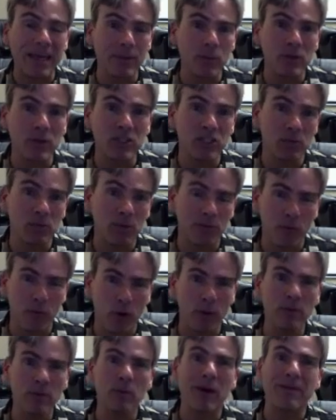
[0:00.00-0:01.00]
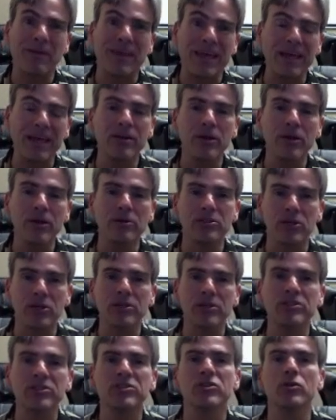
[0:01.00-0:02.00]
by the end
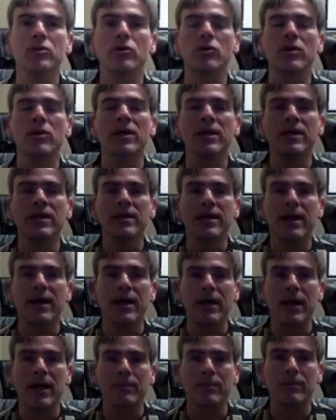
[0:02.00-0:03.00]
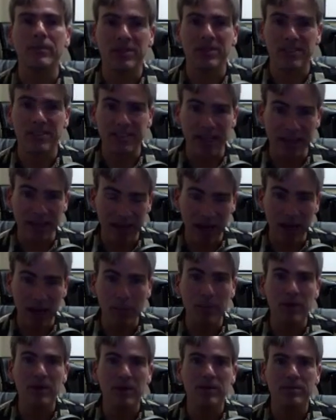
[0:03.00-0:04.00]
user, is to
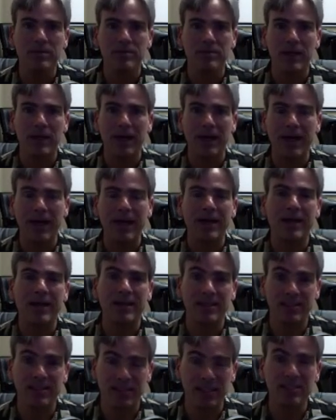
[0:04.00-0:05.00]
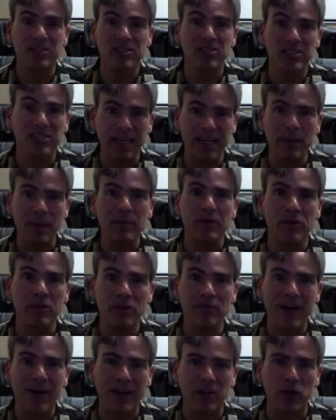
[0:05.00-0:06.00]
set up
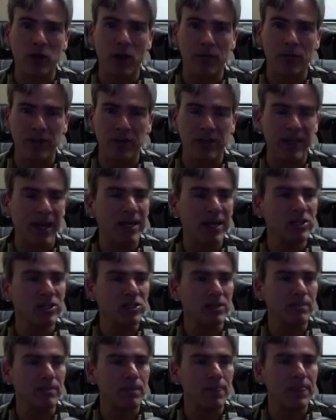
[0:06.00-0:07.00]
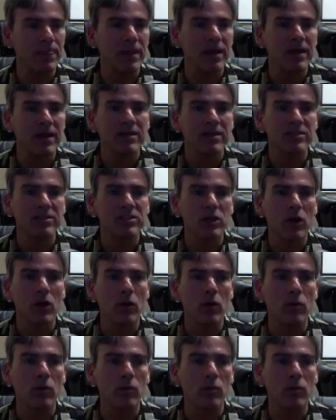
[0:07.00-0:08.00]
the two-factor authentication.
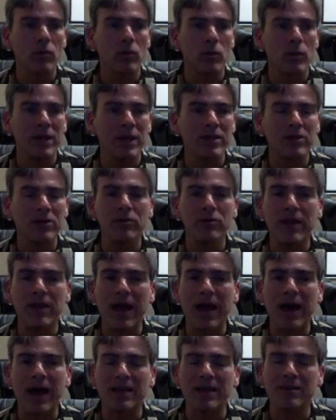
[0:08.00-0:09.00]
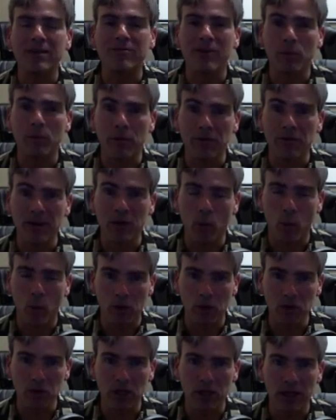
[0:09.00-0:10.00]
So we do that from
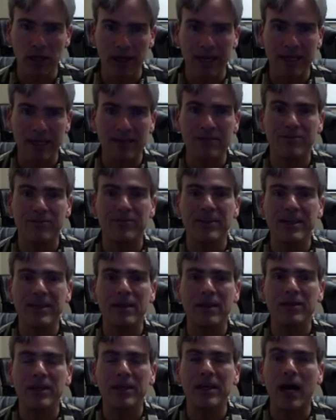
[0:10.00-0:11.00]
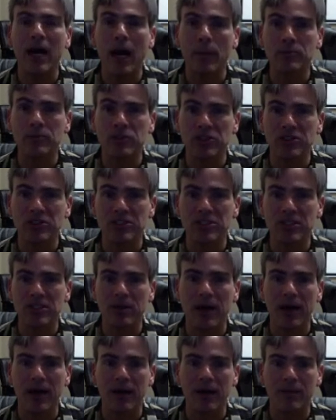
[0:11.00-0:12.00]
within WorlClient via the
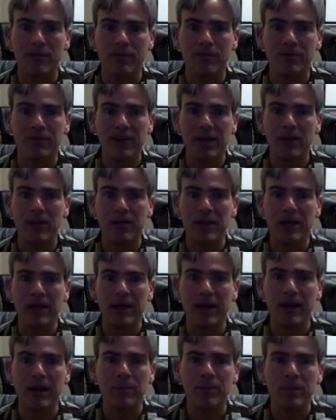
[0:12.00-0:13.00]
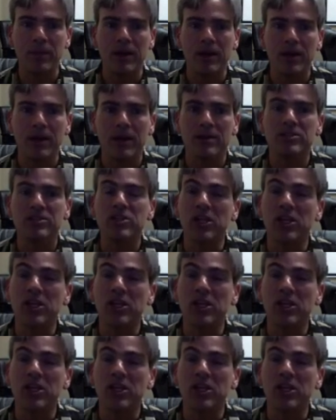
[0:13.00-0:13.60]
options, via the